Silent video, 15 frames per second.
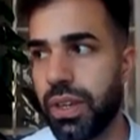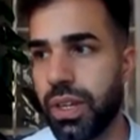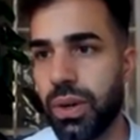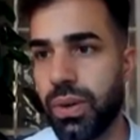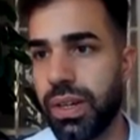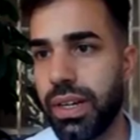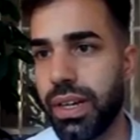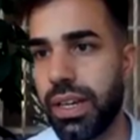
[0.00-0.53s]

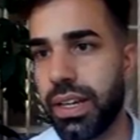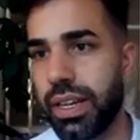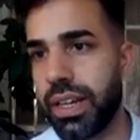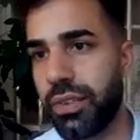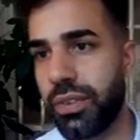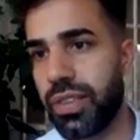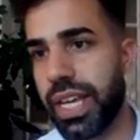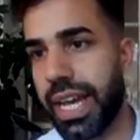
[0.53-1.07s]

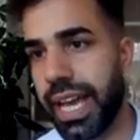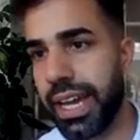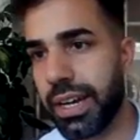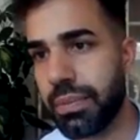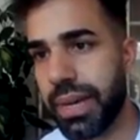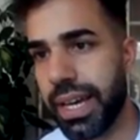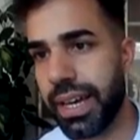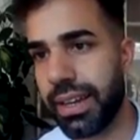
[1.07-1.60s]
if the
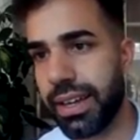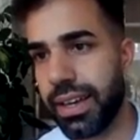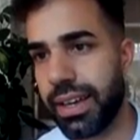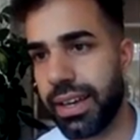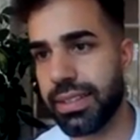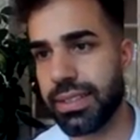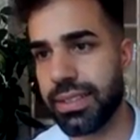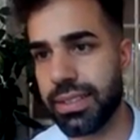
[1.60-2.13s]
hangman
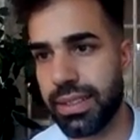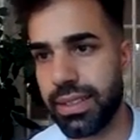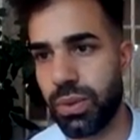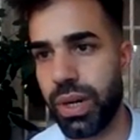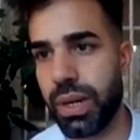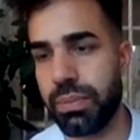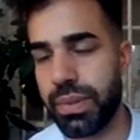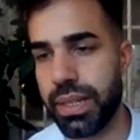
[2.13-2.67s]
has
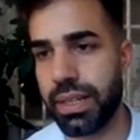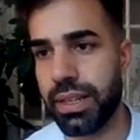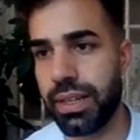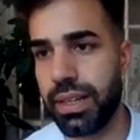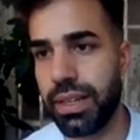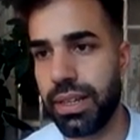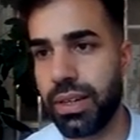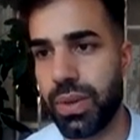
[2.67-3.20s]
the
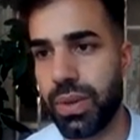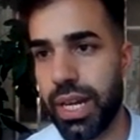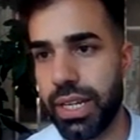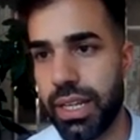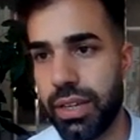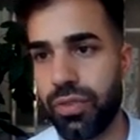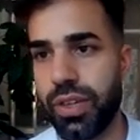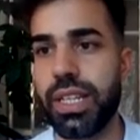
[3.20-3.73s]
weapon,
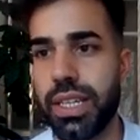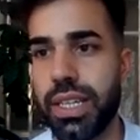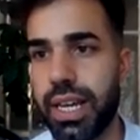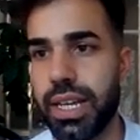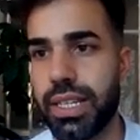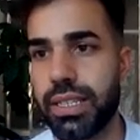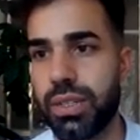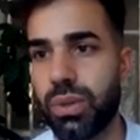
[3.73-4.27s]
right? If
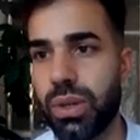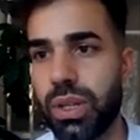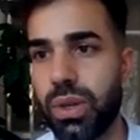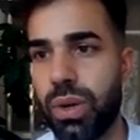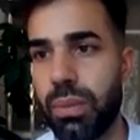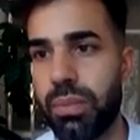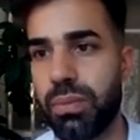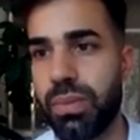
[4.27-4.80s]
India has a
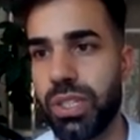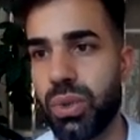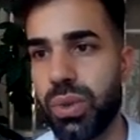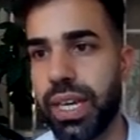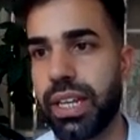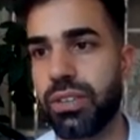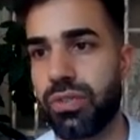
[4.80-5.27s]
nuclear weapon, but you